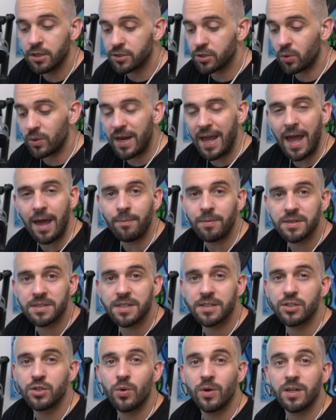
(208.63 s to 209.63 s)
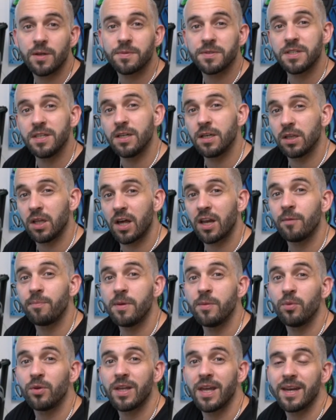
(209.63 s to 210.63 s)
So what happens is you end up seeing a lot of
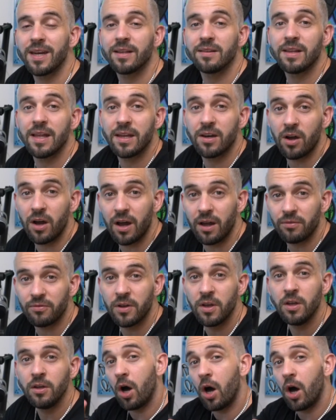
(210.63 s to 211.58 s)
people getting laid off.